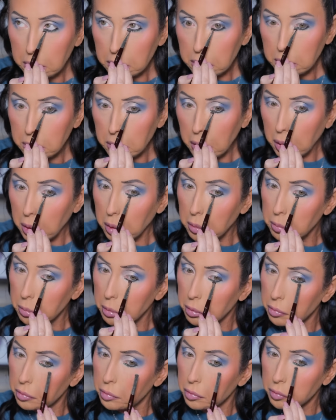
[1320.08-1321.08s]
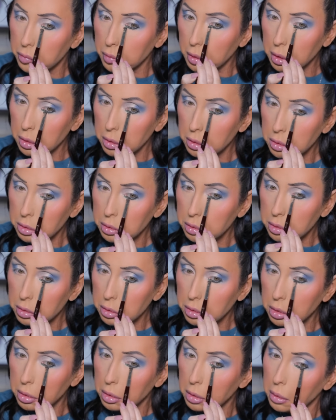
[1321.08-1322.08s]
stamp
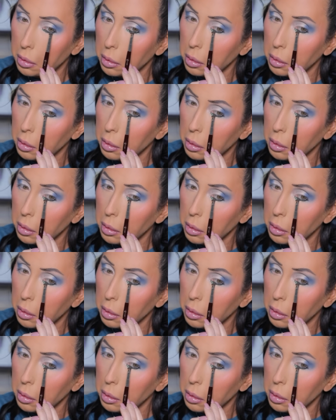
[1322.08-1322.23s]
first,